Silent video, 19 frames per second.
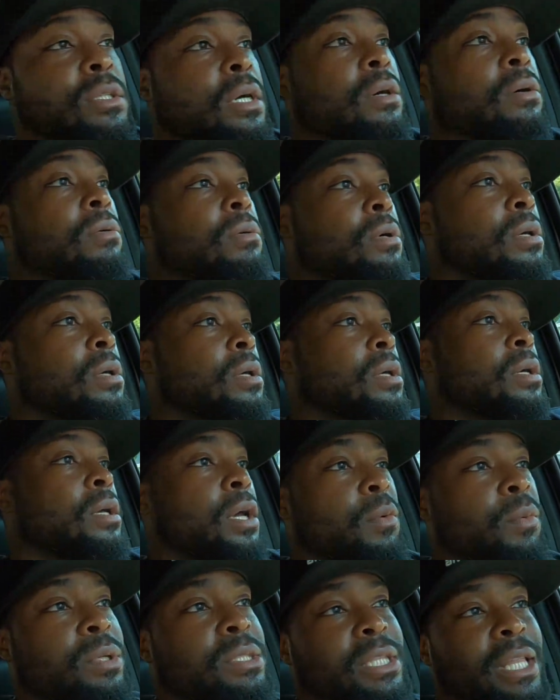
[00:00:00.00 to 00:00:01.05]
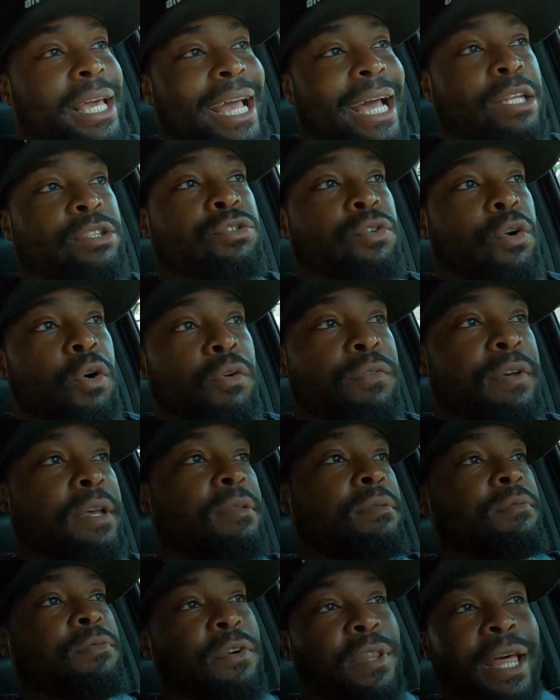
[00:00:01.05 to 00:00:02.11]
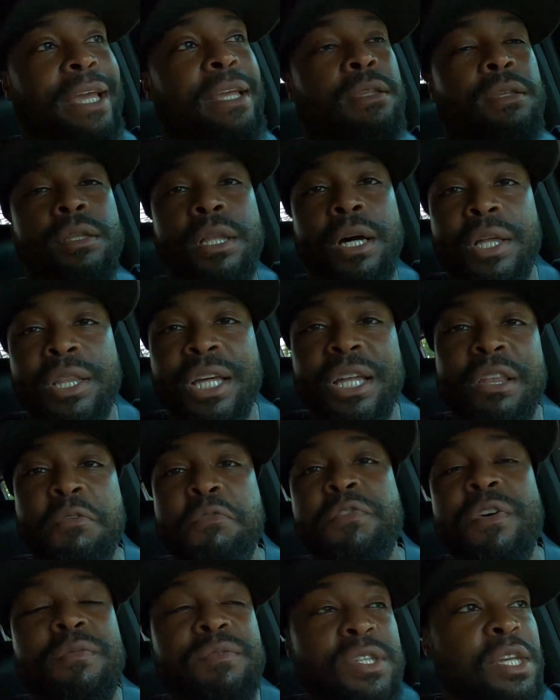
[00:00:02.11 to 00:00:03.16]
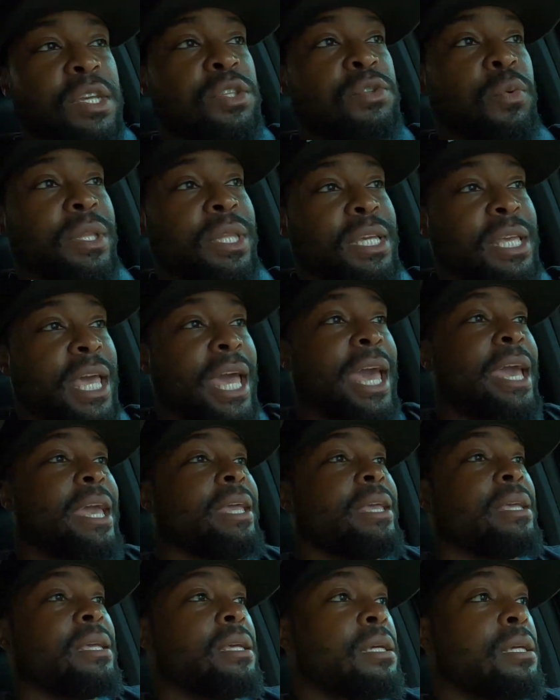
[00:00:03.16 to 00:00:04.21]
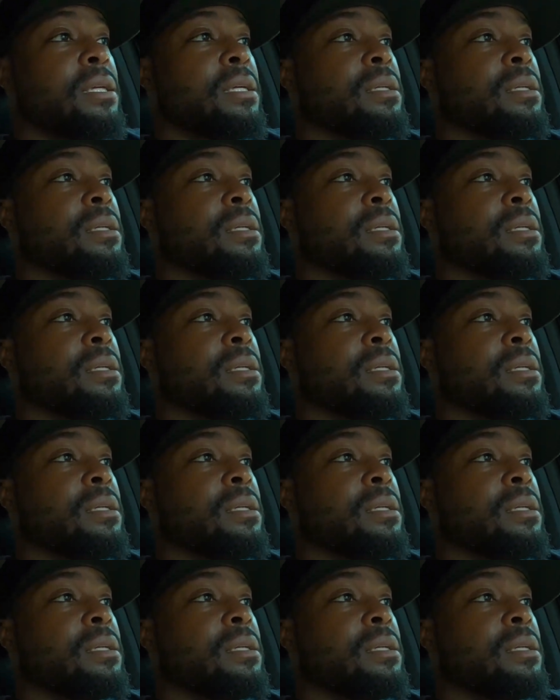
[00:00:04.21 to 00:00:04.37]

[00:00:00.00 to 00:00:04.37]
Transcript: So it wasn't like I drove it for like, you know, another 15, 20K